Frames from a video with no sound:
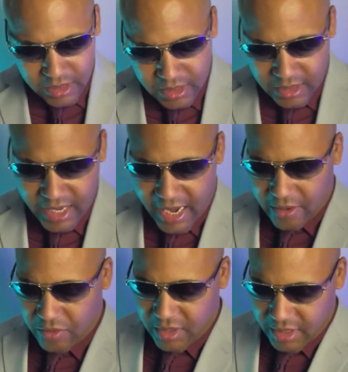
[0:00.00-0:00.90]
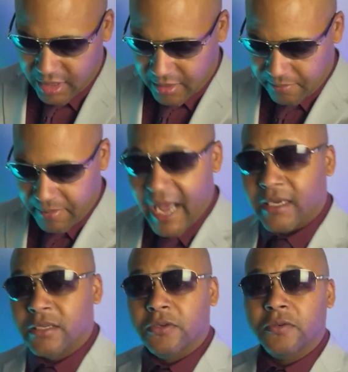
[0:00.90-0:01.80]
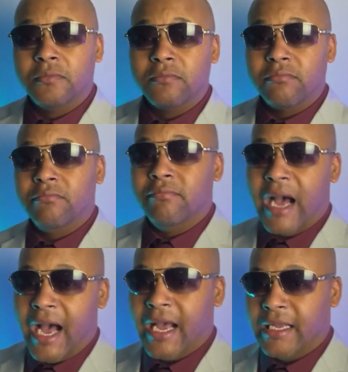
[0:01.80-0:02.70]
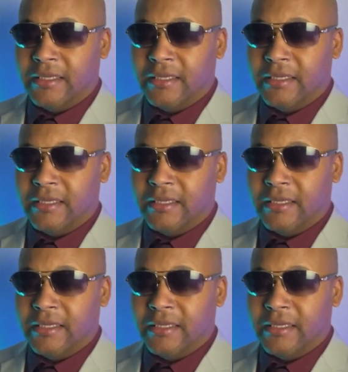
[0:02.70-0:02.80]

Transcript: Now, back to mine.